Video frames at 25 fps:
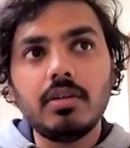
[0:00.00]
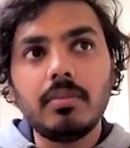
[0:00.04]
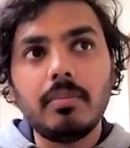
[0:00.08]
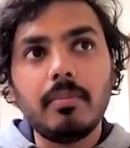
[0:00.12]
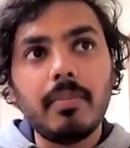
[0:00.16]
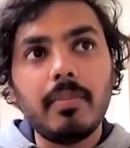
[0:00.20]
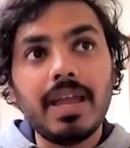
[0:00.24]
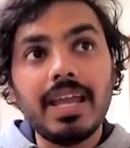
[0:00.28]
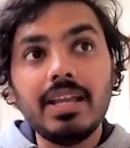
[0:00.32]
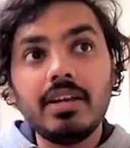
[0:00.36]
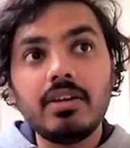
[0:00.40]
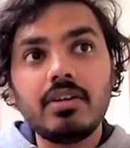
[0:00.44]
the
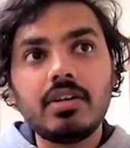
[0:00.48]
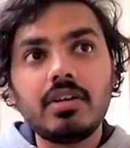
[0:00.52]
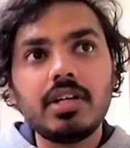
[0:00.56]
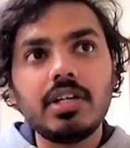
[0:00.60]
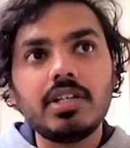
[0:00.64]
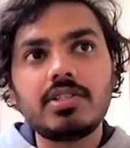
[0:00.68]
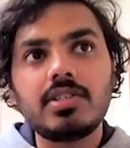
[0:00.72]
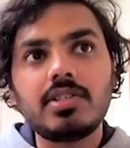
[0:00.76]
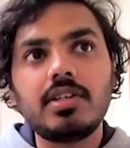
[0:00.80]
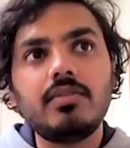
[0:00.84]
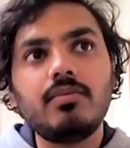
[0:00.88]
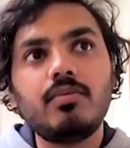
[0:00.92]
main
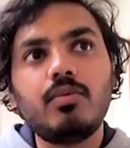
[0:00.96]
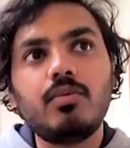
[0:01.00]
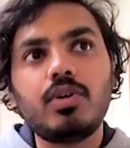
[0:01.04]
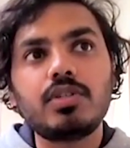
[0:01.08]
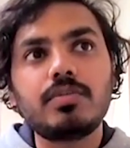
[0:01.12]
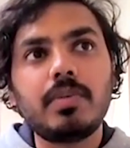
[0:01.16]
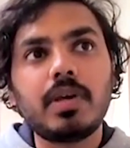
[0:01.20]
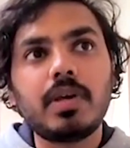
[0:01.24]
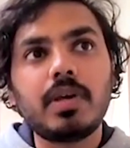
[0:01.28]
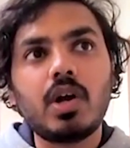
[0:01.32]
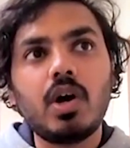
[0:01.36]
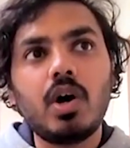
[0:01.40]
reason
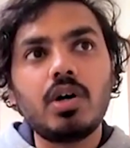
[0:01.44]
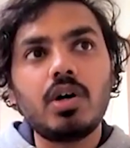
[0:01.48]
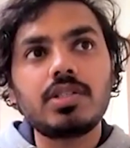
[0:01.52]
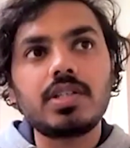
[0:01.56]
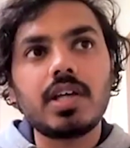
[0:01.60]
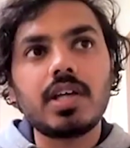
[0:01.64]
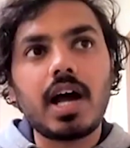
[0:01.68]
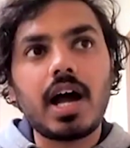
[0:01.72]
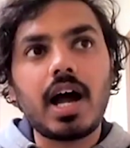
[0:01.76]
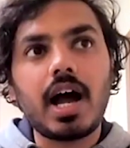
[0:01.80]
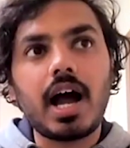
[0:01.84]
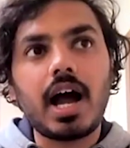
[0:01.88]
was
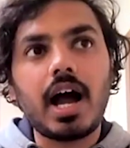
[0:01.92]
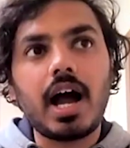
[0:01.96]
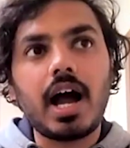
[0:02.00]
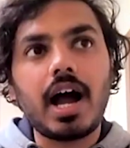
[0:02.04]
because